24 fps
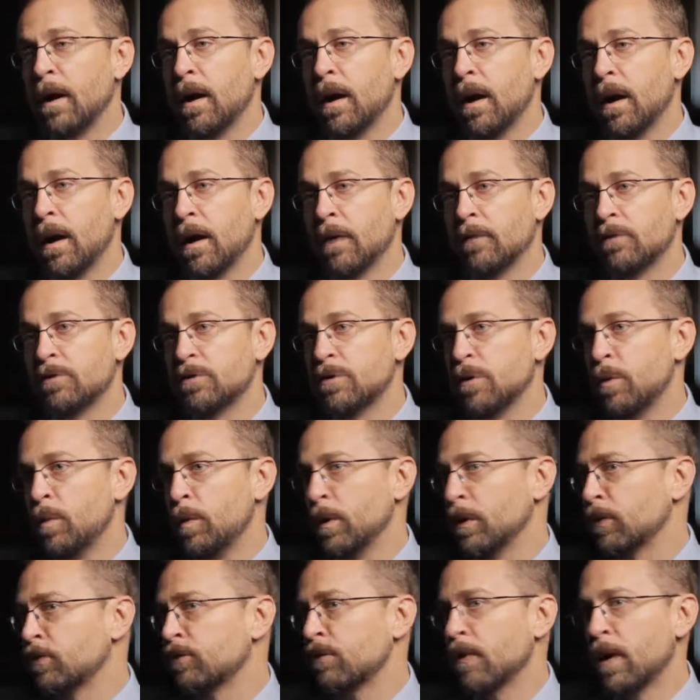And so
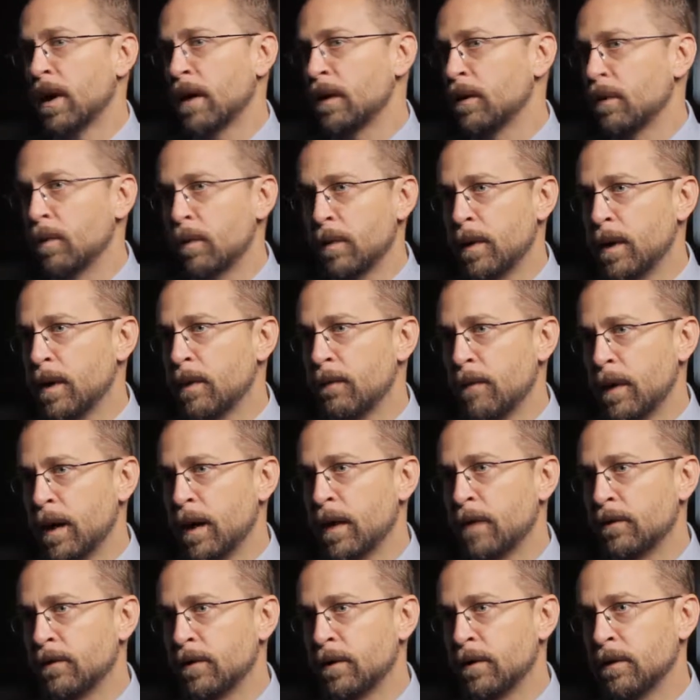we're trying to
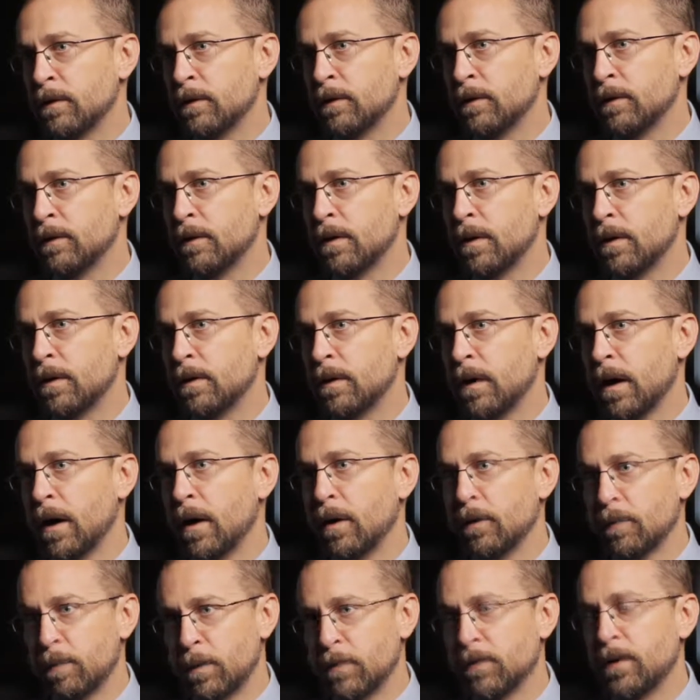reimagine
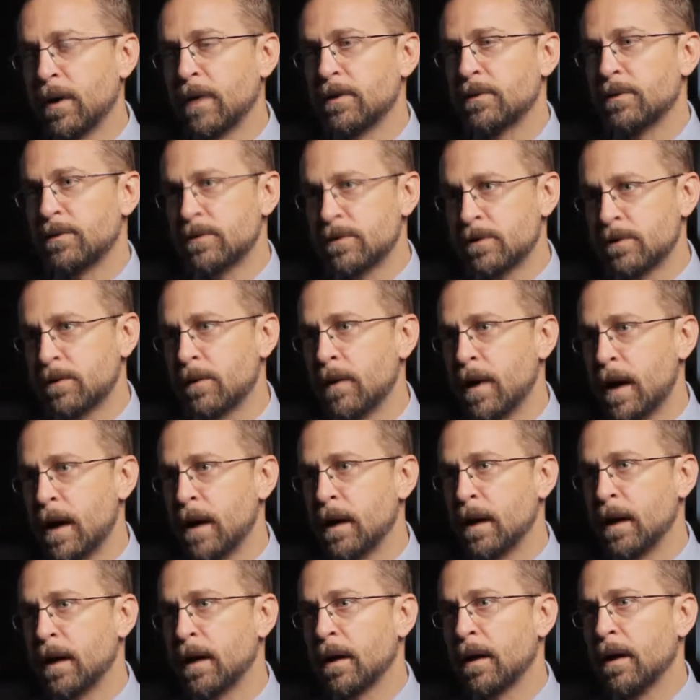health professions
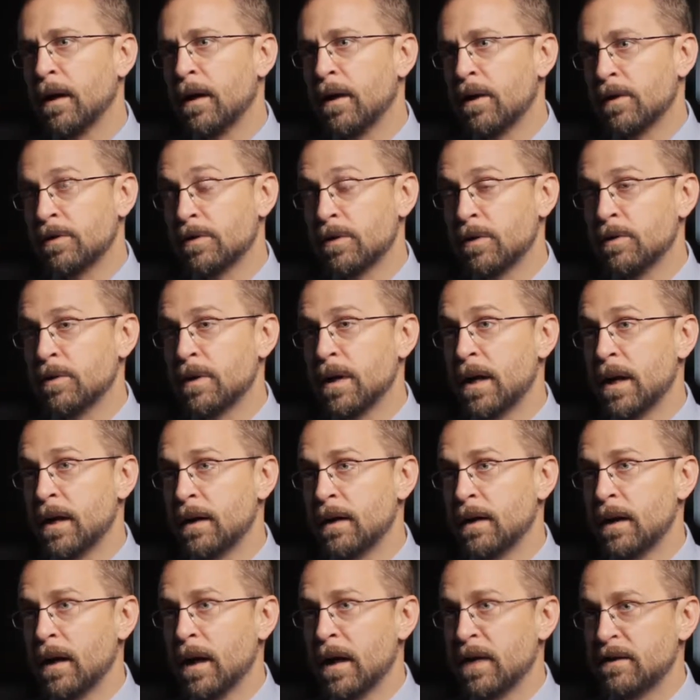training so
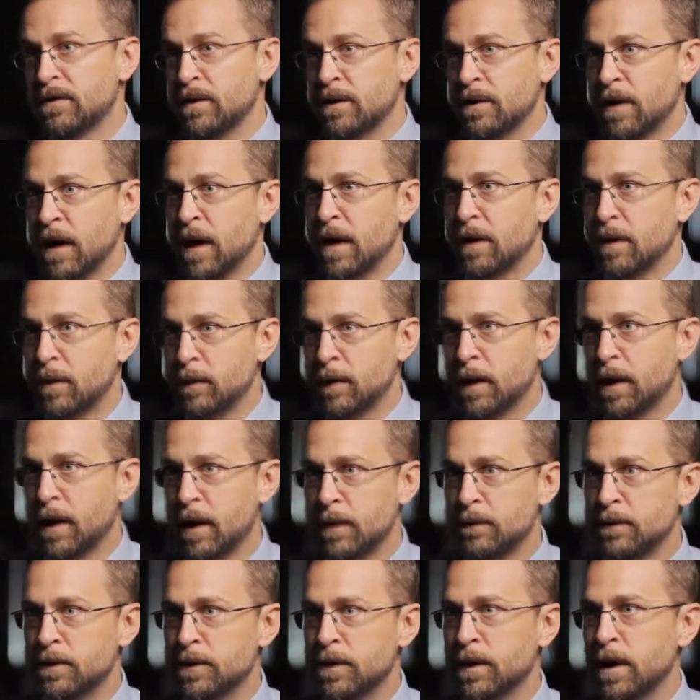that as a doctor
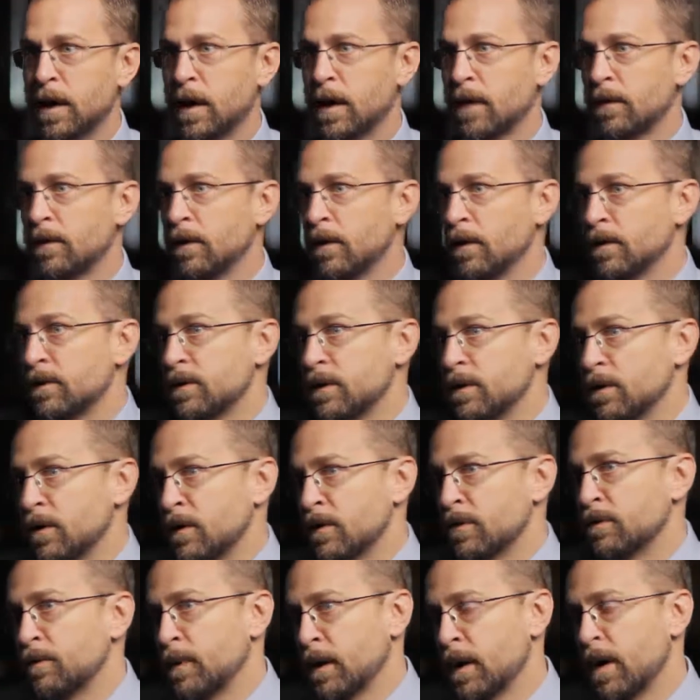becomes a doctor, as a
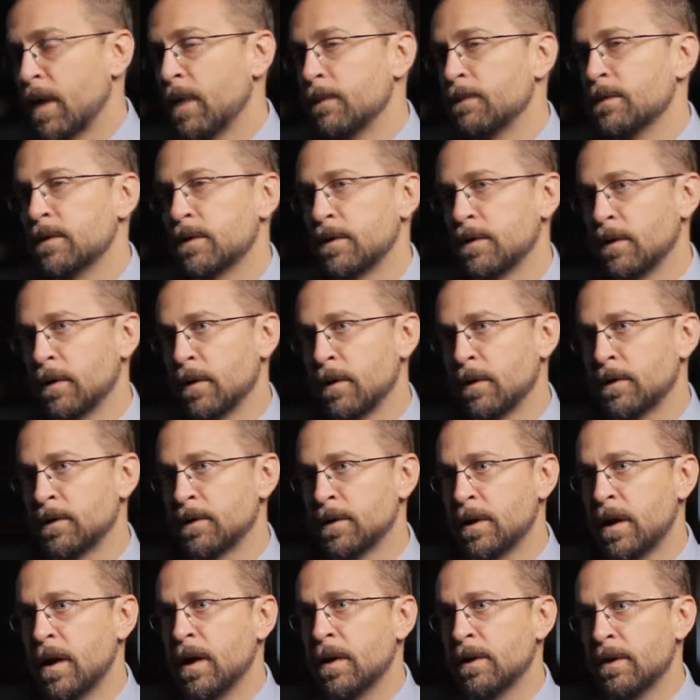nurse becomes a
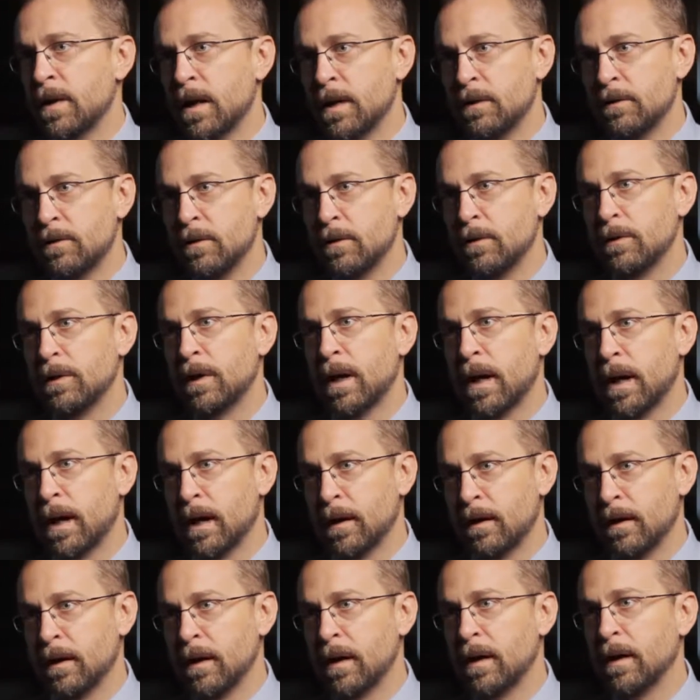nurse, they do
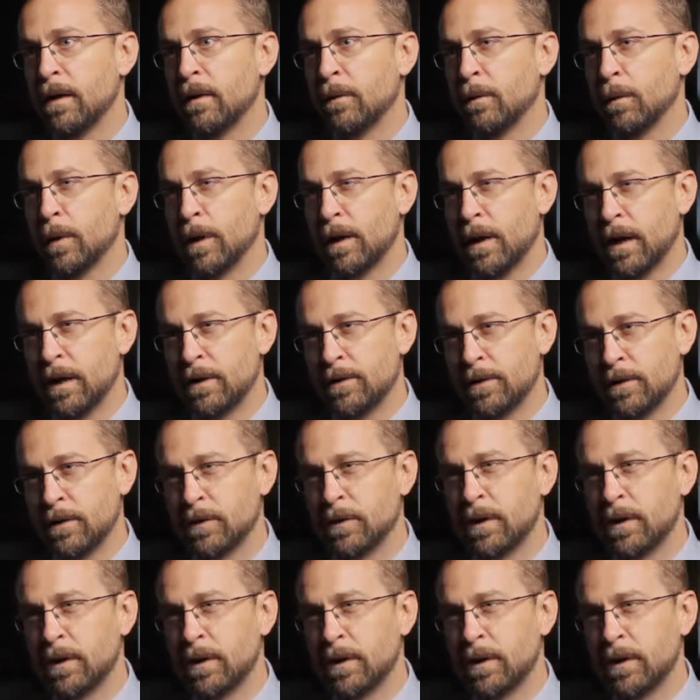that in a relational